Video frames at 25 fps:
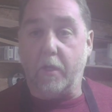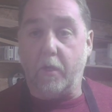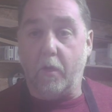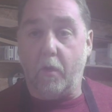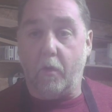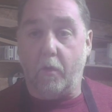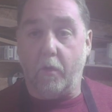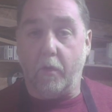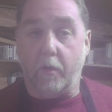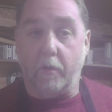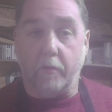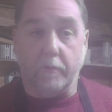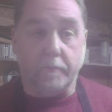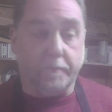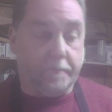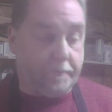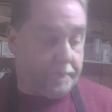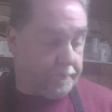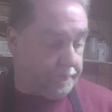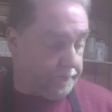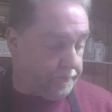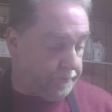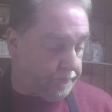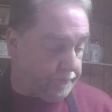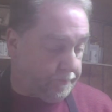an oil.
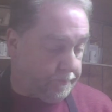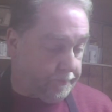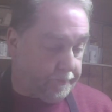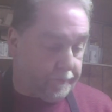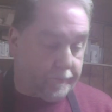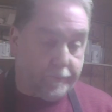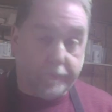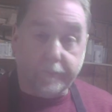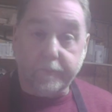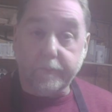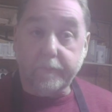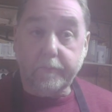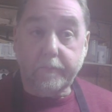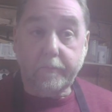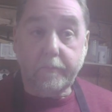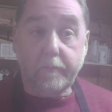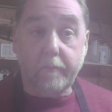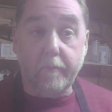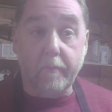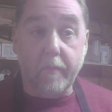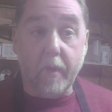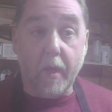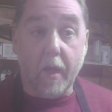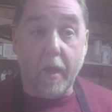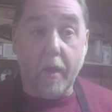
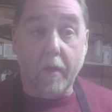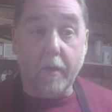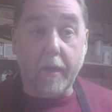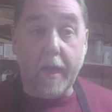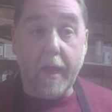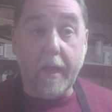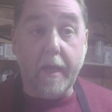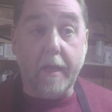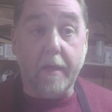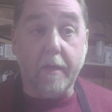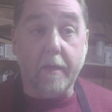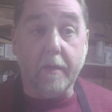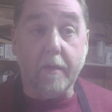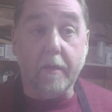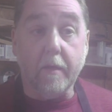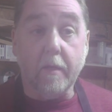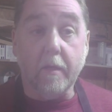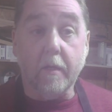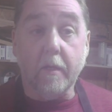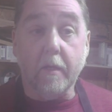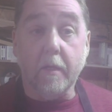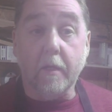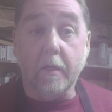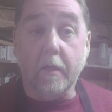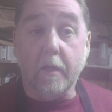Okay,
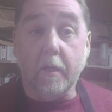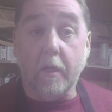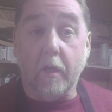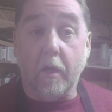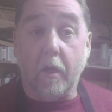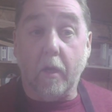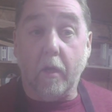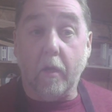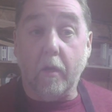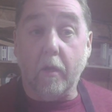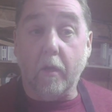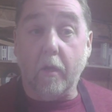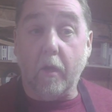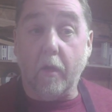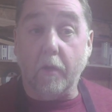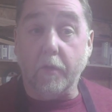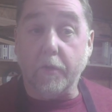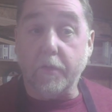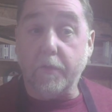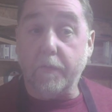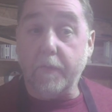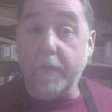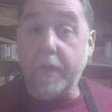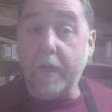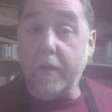on
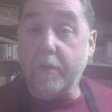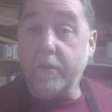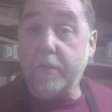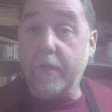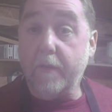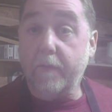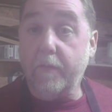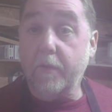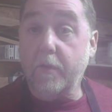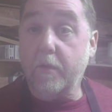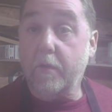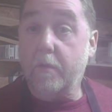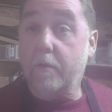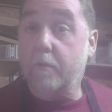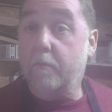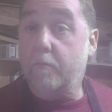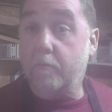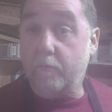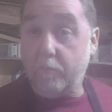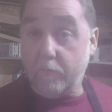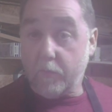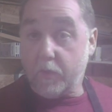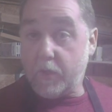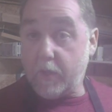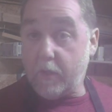to video 7.
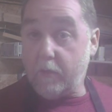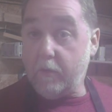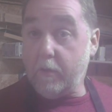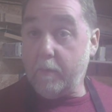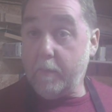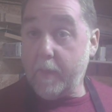See you in a